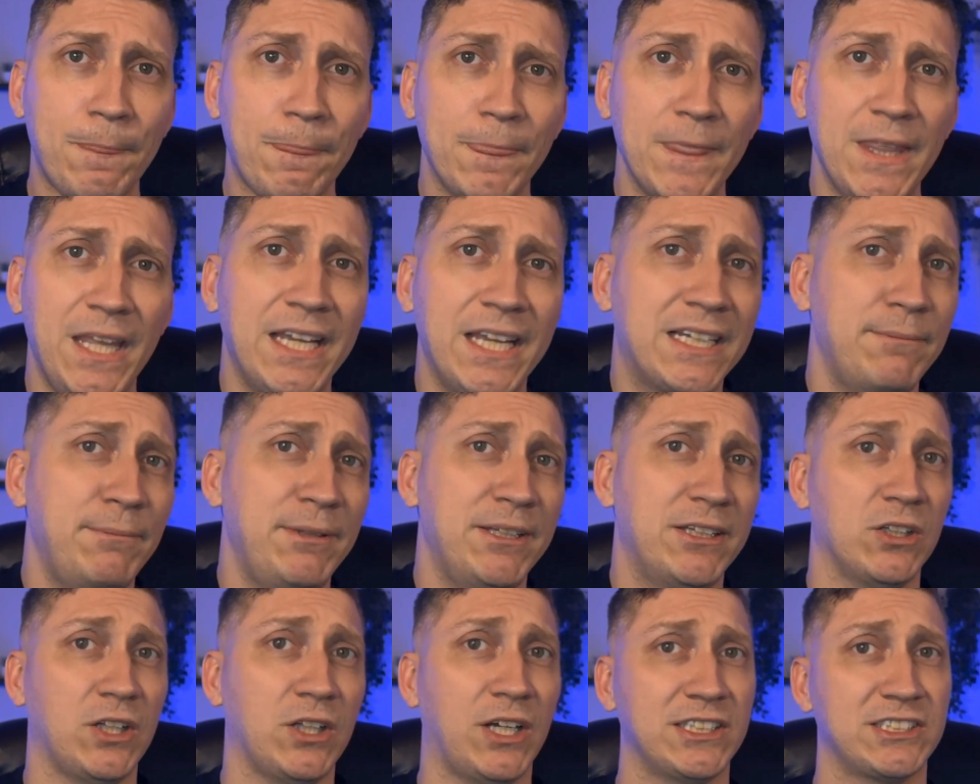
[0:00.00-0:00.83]
It could be
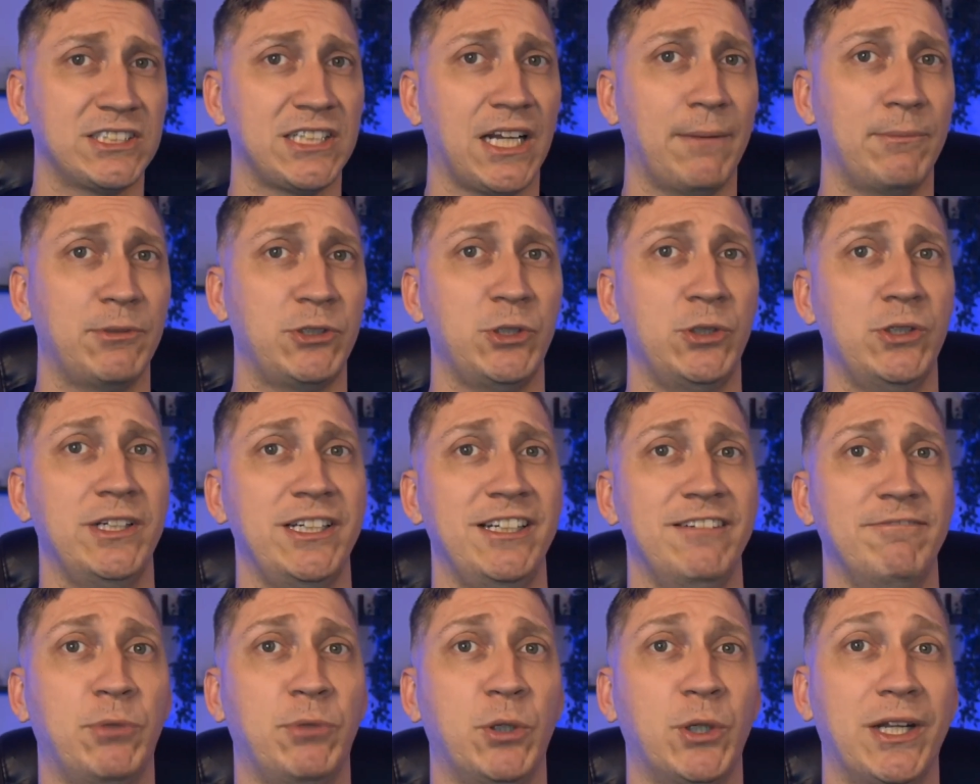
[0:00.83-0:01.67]
the lost opportunity
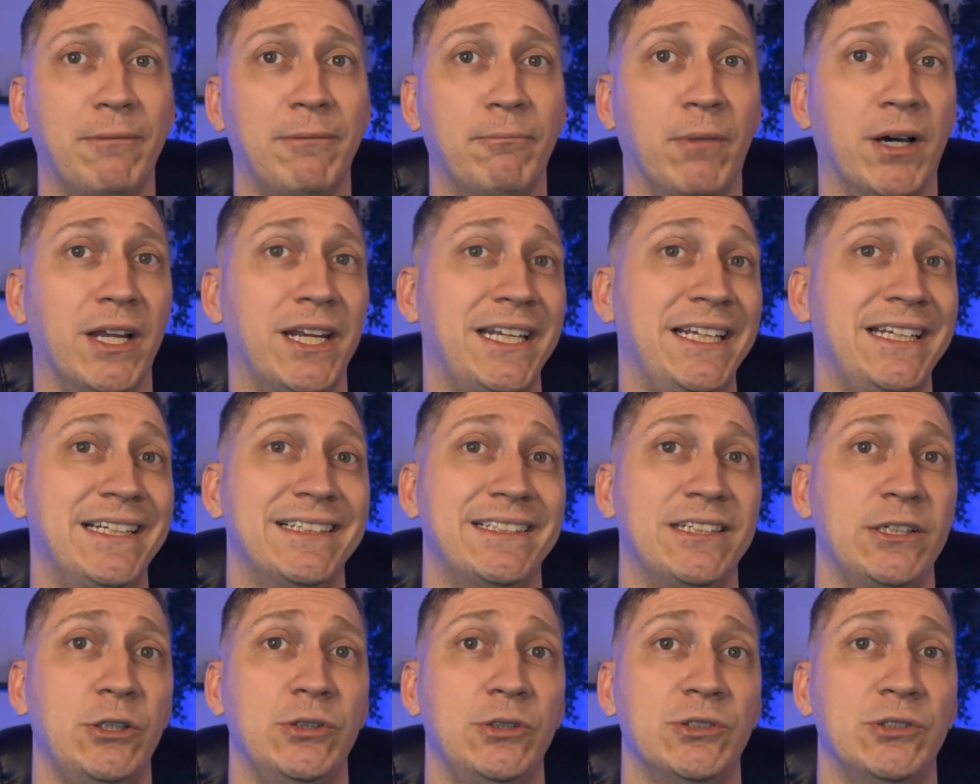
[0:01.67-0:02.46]
of putting money into